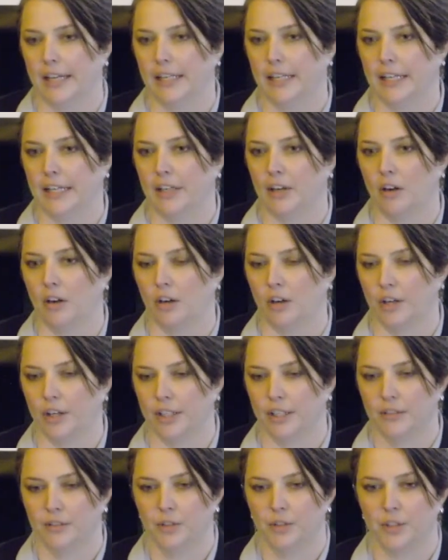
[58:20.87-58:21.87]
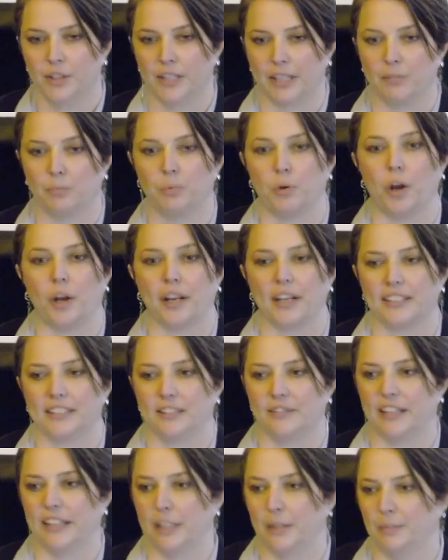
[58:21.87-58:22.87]
in our product
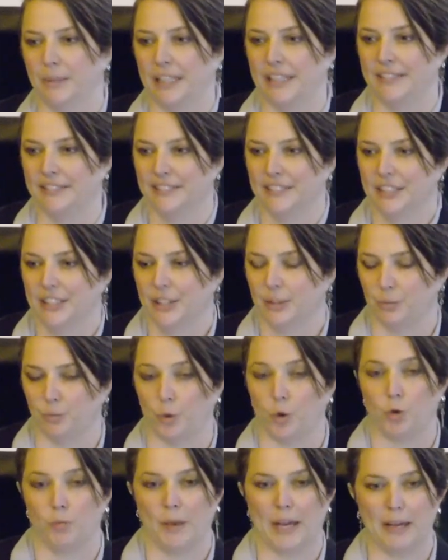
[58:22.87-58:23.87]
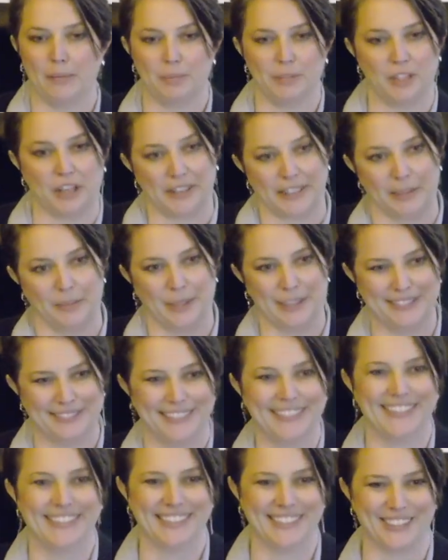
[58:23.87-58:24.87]
development roadmap
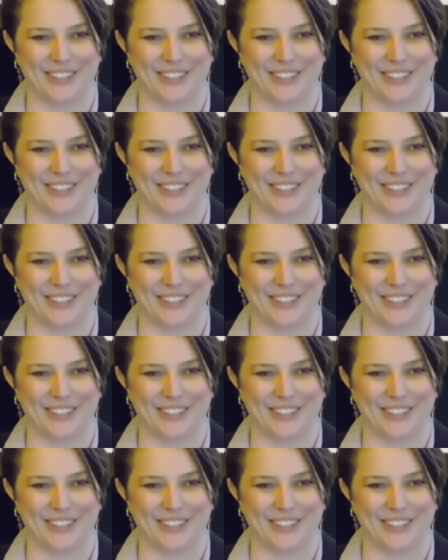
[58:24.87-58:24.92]
document.